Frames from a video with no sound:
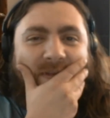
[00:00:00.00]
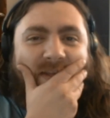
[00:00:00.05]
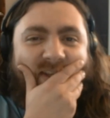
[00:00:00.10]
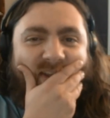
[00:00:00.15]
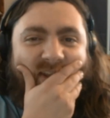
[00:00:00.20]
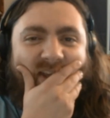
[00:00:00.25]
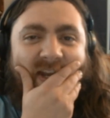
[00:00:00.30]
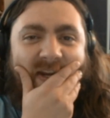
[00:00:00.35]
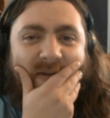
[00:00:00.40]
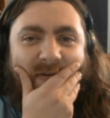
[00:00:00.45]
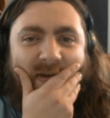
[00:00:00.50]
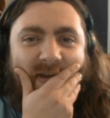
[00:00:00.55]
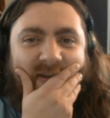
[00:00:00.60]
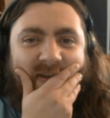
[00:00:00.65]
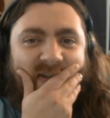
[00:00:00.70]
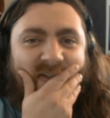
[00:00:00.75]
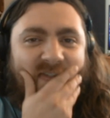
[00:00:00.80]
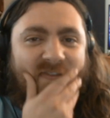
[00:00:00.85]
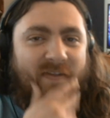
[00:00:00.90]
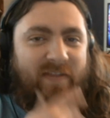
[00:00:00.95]

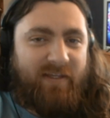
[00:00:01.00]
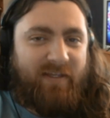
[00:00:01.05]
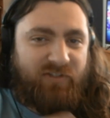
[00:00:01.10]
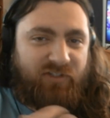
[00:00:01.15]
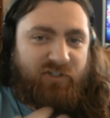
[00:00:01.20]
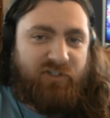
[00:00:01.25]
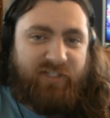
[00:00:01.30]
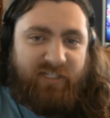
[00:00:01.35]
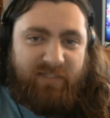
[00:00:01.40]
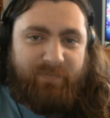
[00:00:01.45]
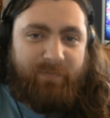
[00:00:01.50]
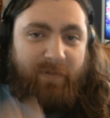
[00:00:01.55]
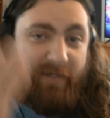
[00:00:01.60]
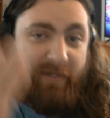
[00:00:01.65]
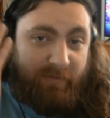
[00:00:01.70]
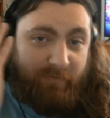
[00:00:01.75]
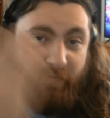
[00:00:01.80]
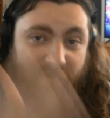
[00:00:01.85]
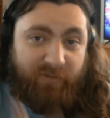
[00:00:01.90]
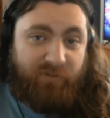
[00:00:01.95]
Anyway, so that's just
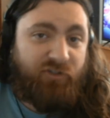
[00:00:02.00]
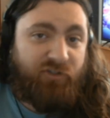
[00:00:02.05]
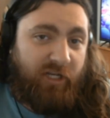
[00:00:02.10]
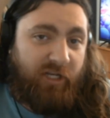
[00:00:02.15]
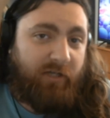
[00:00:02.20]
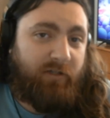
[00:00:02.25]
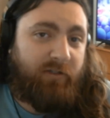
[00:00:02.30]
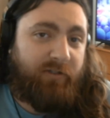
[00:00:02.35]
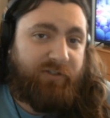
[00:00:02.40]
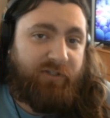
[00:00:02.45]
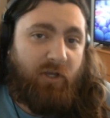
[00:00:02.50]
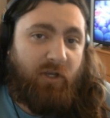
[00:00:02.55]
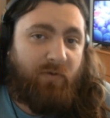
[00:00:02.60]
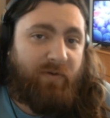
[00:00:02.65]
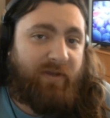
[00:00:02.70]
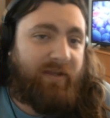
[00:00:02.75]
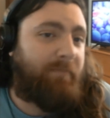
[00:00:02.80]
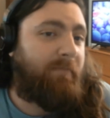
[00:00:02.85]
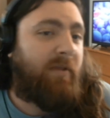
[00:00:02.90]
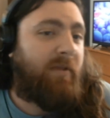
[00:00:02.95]
explaining where this channel is
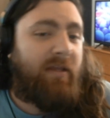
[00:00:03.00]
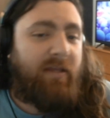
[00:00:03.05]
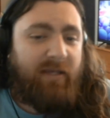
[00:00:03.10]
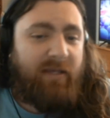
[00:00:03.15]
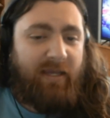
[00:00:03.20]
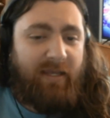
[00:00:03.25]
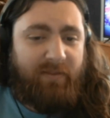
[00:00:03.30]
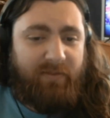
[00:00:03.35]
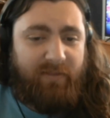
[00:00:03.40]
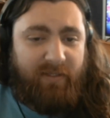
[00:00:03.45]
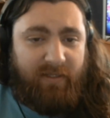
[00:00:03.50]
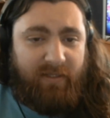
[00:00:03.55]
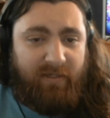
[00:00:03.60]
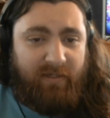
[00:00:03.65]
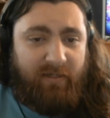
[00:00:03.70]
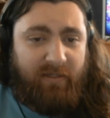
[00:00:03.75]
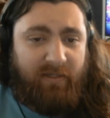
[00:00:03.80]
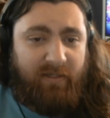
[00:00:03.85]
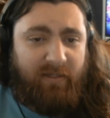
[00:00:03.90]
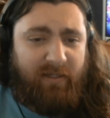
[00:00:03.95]
going, and
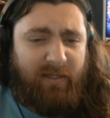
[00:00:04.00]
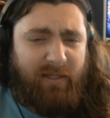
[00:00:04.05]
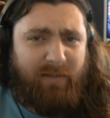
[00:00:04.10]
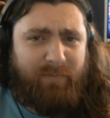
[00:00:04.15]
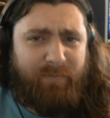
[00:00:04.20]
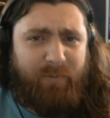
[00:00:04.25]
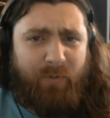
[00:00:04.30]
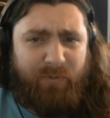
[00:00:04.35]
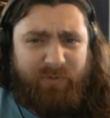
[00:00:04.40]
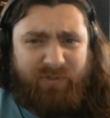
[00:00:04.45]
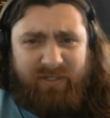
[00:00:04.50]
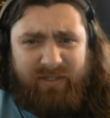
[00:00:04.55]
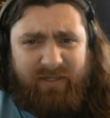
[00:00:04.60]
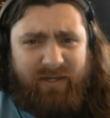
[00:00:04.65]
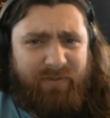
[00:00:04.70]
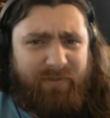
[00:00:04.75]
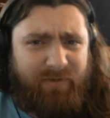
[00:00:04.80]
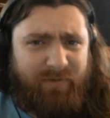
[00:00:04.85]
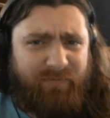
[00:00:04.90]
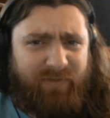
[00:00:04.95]
then I'll post
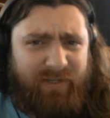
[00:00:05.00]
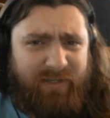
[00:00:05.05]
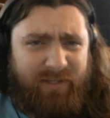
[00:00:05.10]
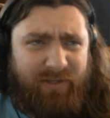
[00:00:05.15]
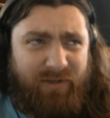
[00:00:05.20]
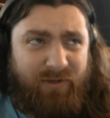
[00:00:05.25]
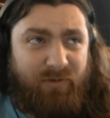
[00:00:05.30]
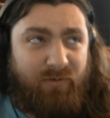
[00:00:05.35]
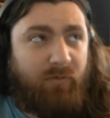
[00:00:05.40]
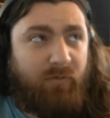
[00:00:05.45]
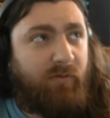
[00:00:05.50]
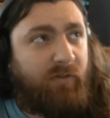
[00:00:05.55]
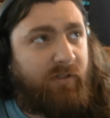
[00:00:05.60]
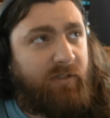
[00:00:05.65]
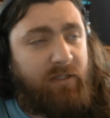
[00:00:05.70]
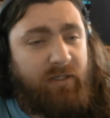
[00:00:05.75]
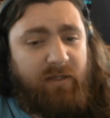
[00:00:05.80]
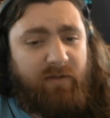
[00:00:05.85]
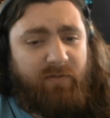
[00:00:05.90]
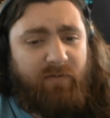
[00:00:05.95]
another video
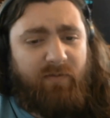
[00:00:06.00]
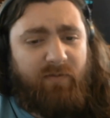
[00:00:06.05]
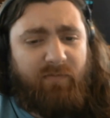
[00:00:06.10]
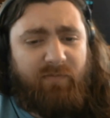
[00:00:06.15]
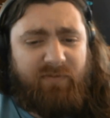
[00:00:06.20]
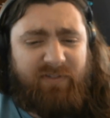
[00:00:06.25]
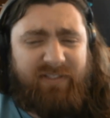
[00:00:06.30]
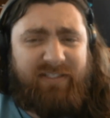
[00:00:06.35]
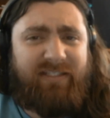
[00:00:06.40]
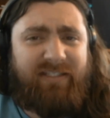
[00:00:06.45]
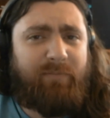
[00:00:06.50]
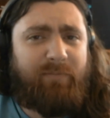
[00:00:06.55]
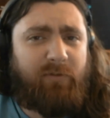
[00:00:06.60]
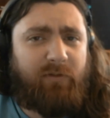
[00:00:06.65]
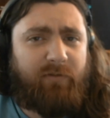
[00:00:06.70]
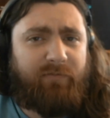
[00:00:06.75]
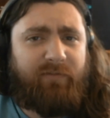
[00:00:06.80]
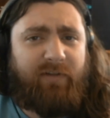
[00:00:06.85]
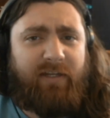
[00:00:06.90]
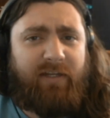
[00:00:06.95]
of a
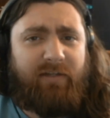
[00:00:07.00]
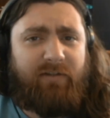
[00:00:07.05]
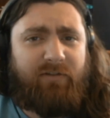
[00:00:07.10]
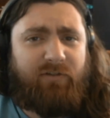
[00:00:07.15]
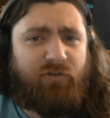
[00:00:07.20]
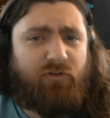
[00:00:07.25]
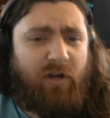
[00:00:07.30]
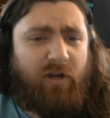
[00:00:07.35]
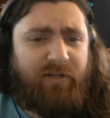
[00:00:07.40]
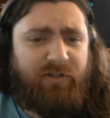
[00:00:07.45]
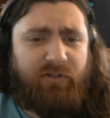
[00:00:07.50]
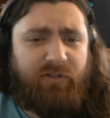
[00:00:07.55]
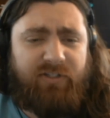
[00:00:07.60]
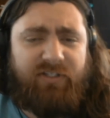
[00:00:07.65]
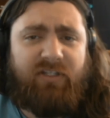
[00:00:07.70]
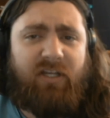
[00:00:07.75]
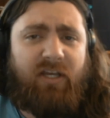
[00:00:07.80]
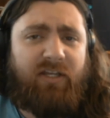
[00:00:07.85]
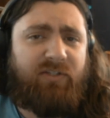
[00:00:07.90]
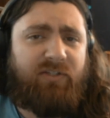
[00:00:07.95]
similar vein, trying to
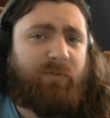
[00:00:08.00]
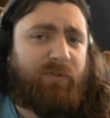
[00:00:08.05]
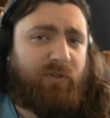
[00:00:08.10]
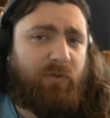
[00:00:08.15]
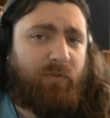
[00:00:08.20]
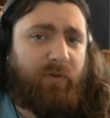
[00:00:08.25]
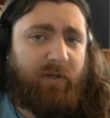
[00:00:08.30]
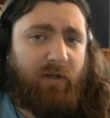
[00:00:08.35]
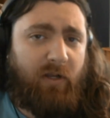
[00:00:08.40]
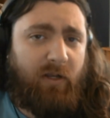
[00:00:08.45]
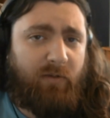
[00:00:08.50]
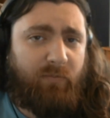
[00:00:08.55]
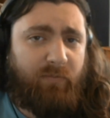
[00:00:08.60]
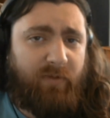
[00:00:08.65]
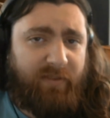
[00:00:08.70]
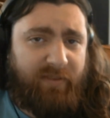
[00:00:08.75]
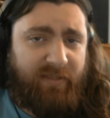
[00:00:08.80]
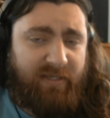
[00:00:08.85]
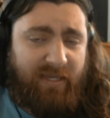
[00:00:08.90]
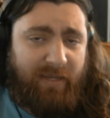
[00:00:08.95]
discuss what's going on
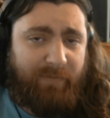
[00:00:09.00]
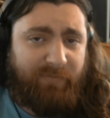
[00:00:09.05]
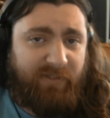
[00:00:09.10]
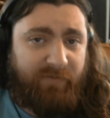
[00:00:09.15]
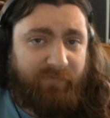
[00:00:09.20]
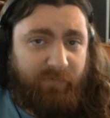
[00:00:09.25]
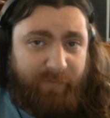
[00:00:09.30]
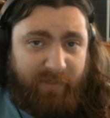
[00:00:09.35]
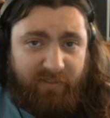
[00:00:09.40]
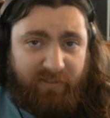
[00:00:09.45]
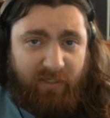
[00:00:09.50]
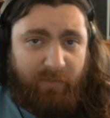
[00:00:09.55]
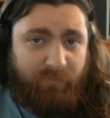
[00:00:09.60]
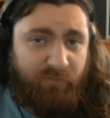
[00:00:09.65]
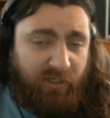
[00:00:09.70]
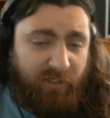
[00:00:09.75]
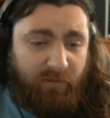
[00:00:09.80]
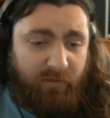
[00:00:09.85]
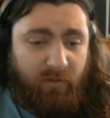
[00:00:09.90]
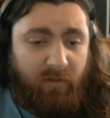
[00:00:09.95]
with the Games After Bedtime
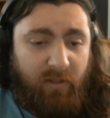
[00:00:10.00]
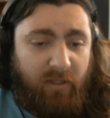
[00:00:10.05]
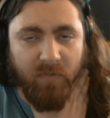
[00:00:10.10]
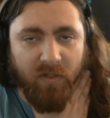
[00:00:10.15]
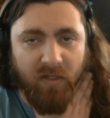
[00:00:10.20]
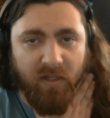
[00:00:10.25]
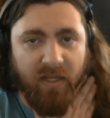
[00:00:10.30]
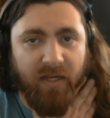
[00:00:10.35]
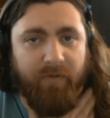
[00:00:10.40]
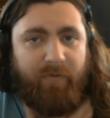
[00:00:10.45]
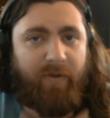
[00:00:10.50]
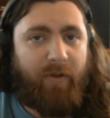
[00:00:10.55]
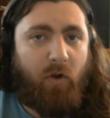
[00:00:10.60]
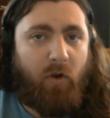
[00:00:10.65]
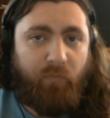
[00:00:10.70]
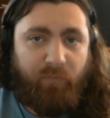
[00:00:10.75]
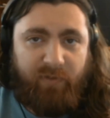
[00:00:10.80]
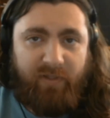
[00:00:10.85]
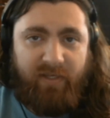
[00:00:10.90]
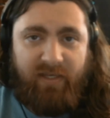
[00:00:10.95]
channel. Anyway,
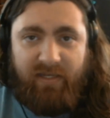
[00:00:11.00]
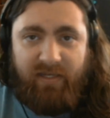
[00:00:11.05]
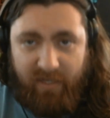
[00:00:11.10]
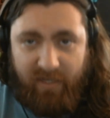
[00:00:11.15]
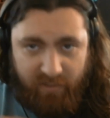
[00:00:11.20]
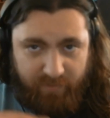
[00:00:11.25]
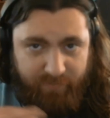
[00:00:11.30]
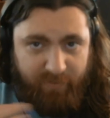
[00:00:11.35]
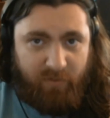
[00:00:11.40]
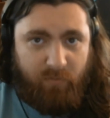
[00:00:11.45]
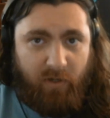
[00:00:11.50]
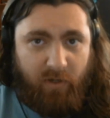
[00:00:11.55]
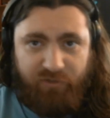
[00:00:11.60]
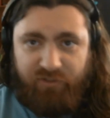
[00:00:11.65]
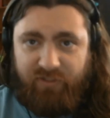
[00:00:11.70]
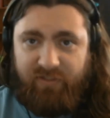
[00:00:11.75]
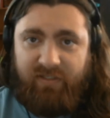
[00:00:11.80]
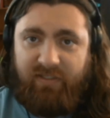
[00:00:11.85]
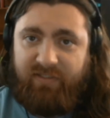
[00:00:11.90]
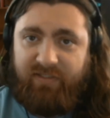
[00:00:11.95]
hopefully anybody
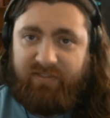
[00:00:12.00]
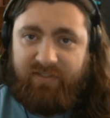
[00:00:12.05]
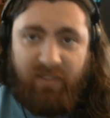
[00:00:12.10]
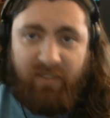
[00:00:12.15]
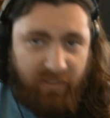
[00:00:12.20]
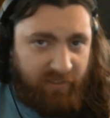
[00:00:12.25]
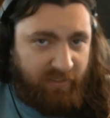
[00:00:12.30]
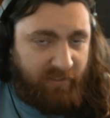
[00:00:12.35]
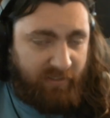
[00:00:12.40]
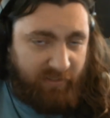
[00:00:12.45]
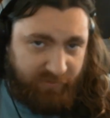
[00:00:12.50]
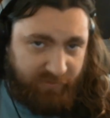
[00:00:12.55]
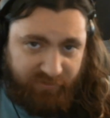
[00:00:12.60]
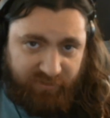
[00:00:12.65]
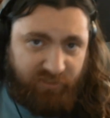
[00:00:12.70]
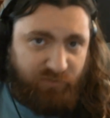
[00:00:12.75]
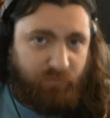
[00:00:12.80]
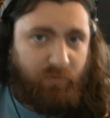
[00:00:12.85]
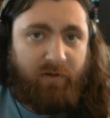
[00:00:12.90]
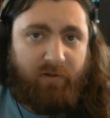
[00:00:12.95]
watching this
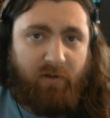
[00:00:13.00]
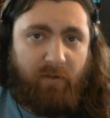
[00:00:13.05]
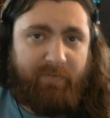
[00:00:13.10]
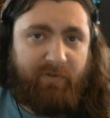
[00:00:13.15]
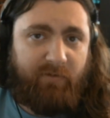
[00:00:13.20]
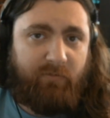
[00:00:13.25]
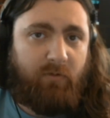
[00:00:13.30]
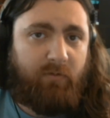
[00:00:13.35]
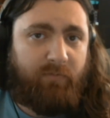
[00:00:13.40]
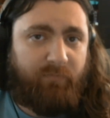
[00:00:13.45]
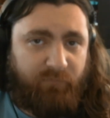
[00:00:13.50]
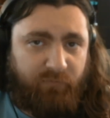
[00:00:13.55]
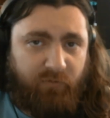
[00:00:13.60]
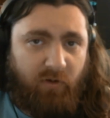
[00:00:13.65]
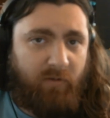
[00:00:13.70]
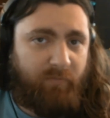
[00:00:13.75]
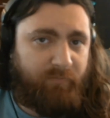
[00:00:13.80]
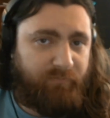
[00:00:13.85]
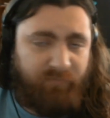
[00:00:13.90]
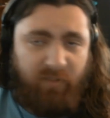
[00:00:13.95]
sees where I'm coming
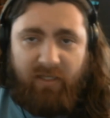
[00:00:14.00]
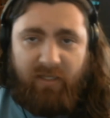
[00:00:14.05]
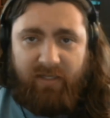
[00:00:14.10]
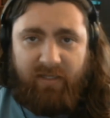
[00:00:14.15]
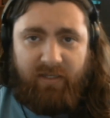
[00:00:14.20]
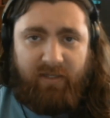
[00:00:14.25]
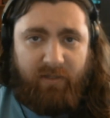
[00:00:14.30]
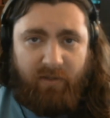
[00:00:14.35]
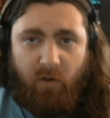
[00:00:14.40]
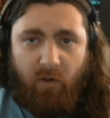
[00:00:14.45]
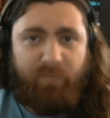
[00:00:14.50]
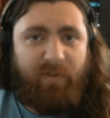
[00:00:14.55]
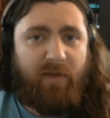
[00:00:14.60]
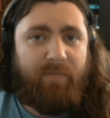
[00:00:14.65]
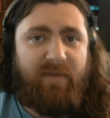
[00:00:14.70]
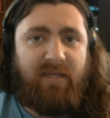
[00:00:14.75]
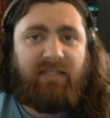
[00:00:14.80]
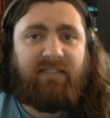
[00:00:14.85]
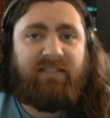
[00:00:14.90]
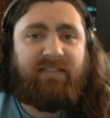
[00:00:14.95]
from. Hope
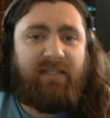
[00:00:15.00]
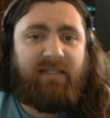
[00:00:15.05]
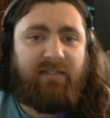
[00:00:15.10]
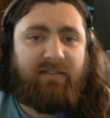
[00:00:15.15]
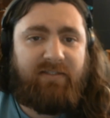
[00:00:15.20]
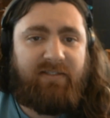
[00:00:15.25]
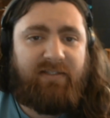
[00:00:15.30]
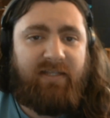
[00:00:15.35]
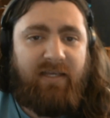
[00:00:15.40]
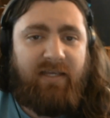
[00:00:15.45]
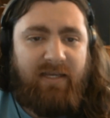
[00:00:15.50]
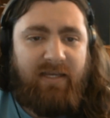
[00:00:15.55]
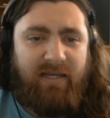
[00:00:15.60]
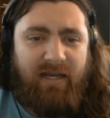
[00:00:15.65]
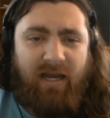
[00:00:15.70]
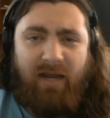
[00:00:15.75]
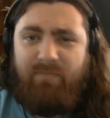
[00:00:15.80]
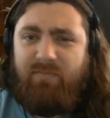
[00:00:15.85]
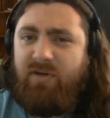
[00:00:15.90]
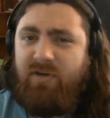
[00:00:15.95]
that makes sense.
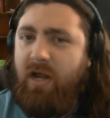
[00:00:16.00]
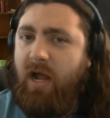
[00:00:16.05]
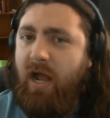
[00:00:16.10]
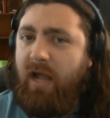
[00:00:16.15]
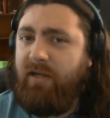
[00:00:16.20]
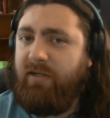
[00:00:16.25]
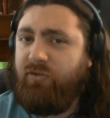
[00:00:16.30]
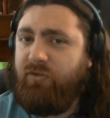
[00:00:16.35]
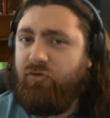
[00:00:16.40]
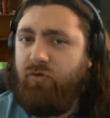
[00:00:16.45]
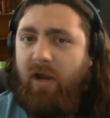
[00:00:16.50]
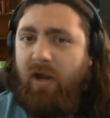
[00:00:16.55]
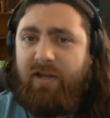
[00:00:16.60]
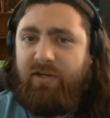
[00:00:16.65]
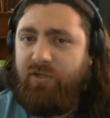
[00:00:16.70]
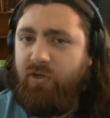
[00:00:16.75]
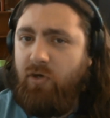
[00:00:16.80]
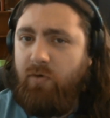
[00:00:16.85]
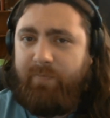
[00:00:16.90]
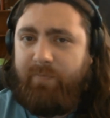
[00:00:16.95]
I'm not
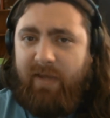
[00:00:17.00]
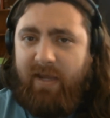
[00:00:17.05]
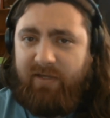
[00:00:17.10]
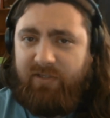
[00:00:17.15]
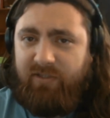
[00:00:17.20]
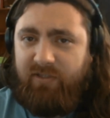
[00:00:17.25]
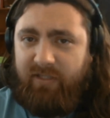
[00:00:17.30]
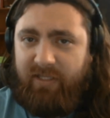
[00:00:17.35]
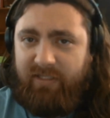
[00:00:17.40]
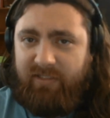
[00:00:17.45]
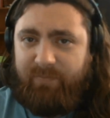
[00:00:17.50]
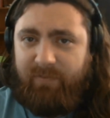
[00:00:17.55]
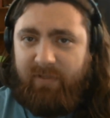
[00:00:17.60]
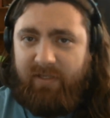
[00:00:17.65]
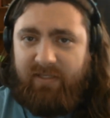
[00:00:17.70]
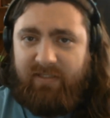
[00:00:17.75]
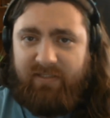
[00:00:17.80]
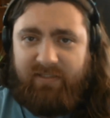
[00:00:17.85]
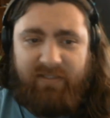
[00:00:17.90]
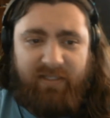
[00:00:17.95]
trying to go back to Let's
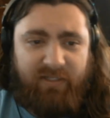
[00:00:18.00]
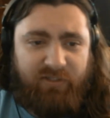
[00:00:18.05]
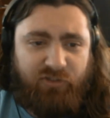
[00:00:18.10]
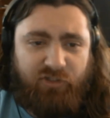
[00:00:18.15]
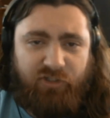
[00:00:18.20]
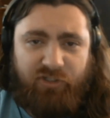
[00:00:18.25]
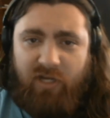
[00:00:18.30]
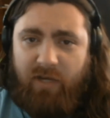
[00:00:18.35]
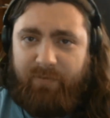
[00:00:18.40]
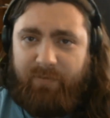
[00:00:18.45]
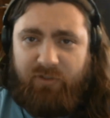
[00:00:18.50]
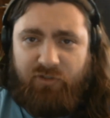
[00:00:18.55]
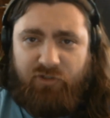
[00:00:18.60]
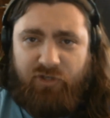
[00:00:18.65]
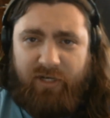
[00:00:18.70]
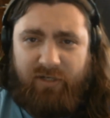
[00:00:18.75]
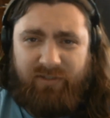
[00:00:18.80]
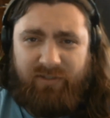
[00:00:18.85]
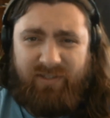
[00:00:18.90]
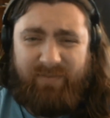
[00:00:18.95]
Plays. That's just not what this
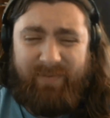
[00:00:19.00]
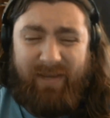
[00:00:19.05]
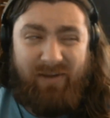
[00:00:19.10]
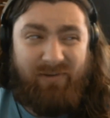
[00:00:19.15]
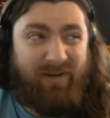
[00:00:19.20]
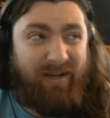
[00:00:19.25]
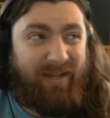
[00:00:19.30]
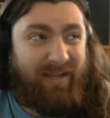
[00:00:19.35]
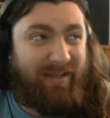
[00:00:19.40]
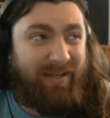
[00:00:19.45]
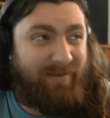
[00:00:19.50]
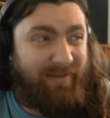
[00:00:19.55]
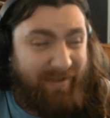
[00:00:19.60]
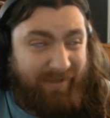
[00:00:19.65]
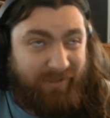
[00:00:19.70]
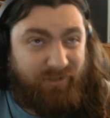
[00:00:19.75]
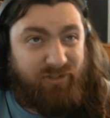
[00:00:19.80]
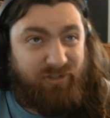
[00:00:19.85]
channel is about. Actually,